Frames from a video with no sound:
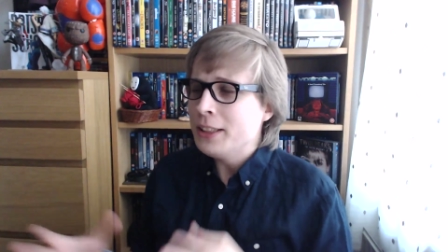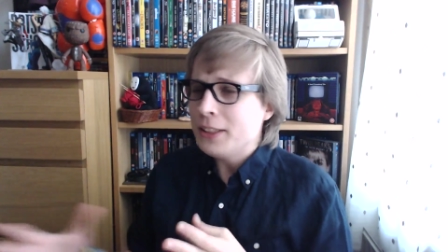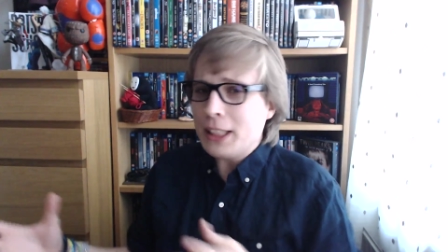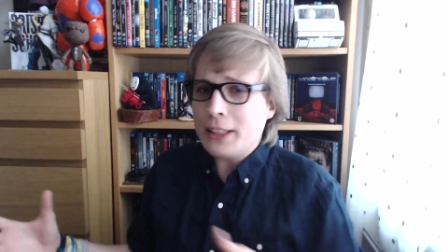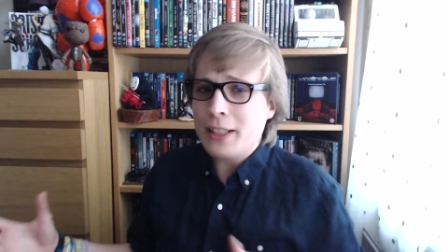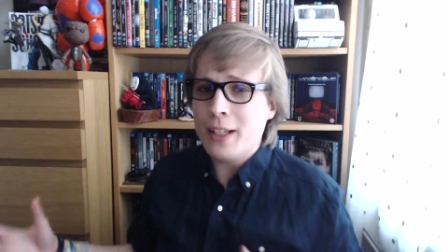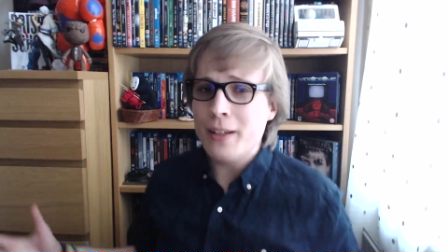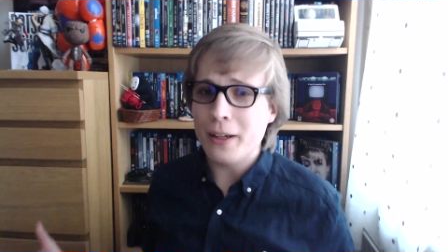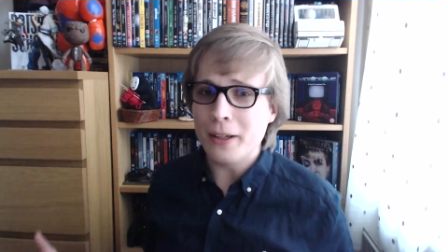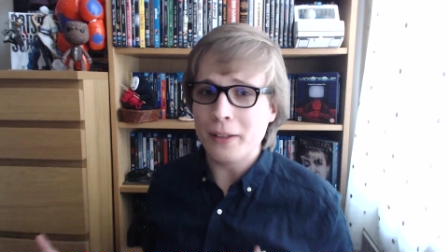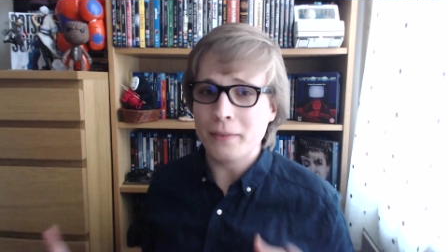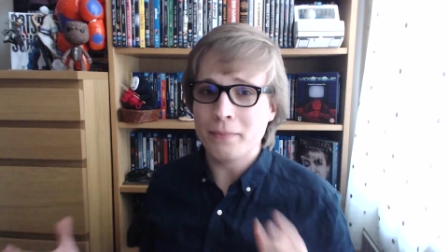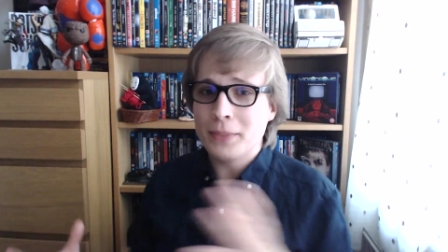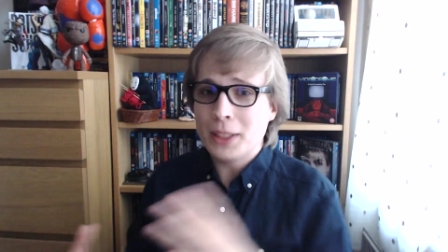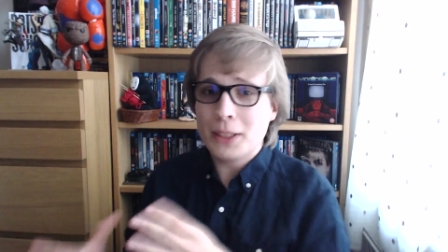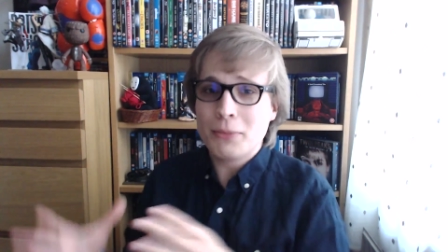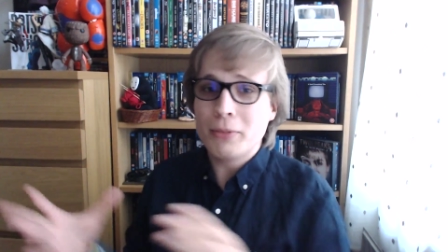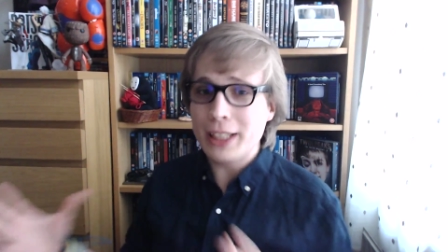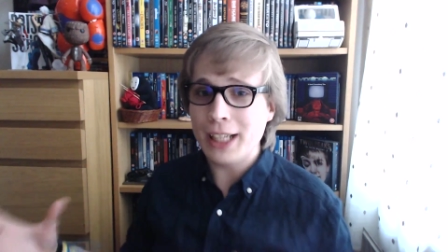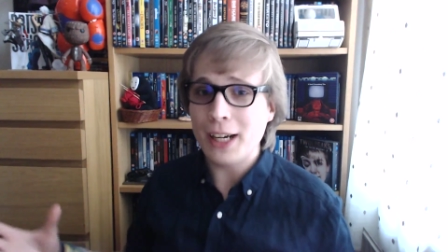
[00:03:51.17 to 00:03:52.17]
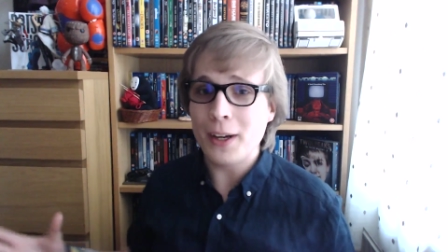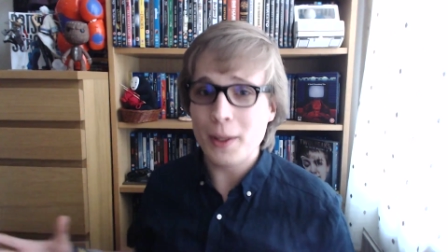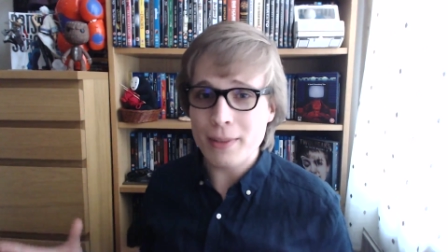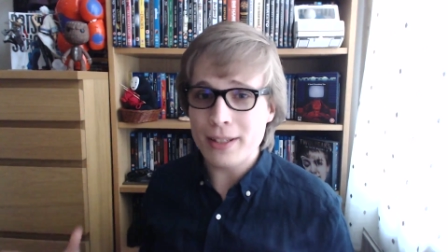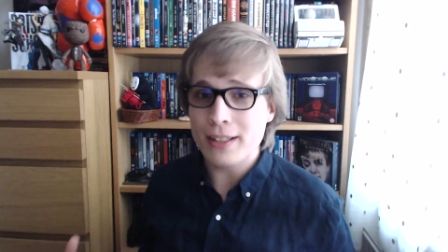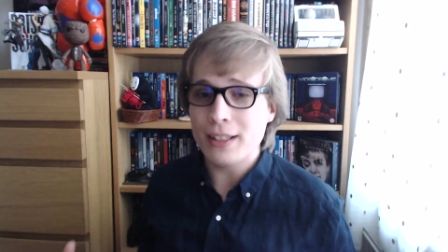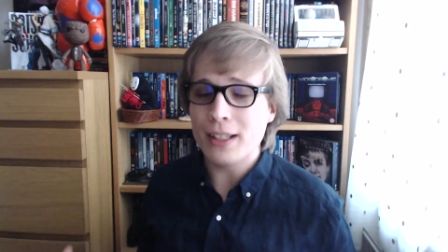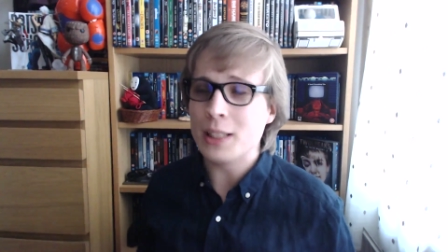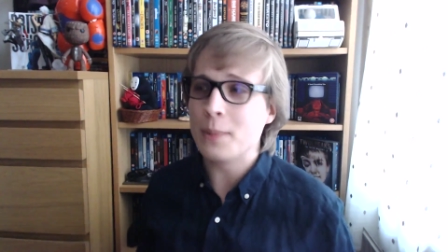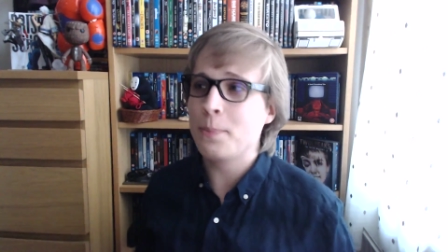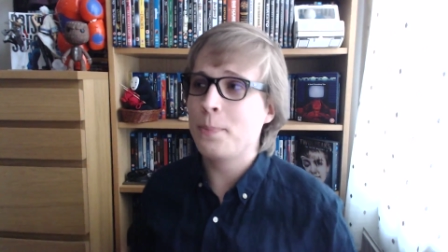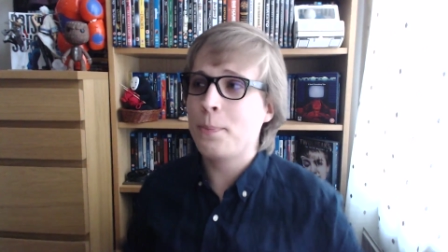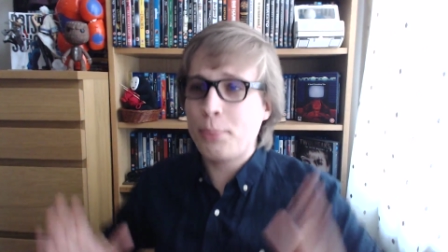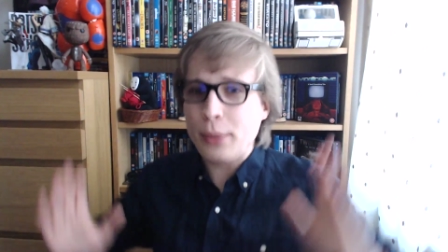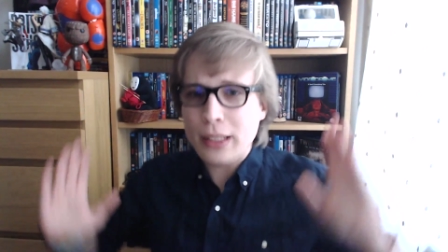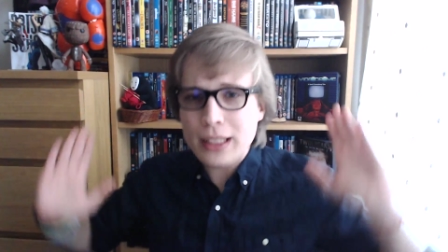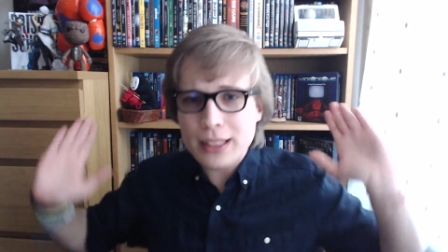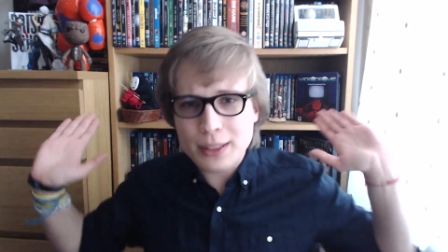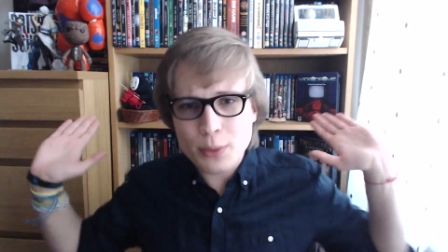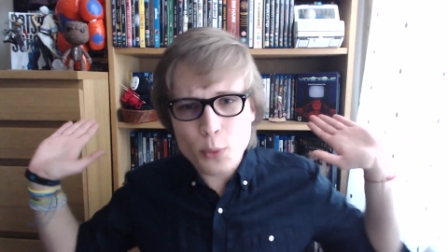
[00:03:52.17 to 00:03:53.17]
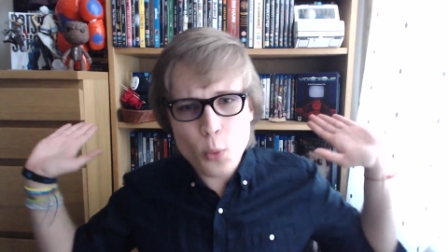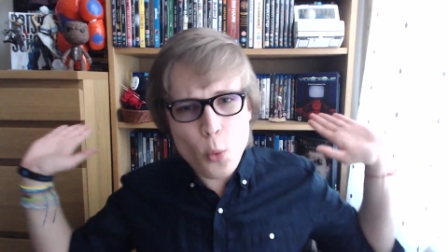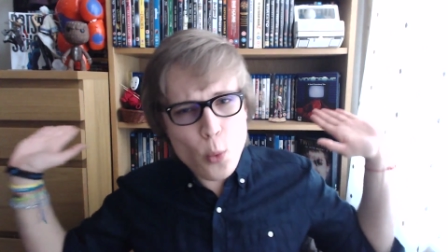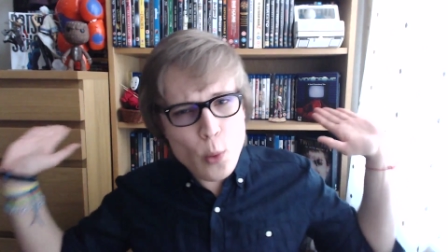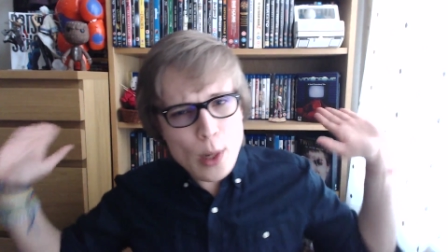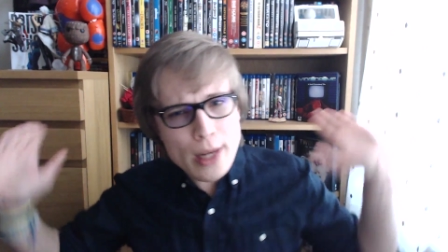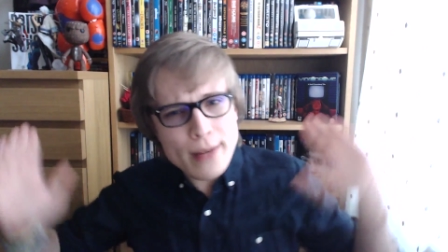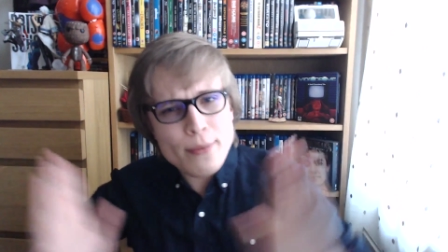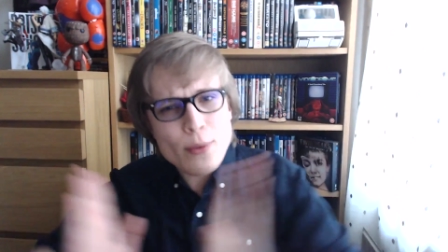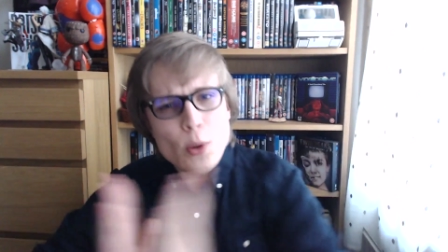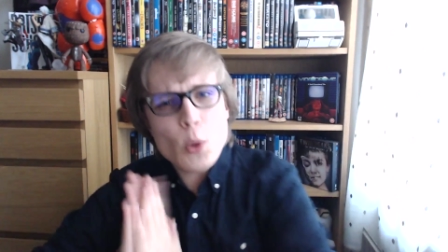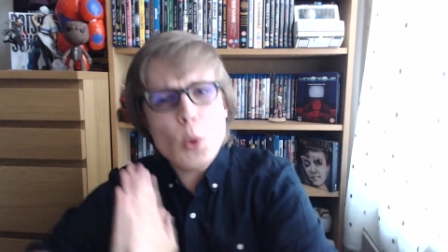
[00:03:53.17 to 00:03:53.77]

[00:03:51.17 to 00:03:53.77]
I don't know. Just really hope it does. But with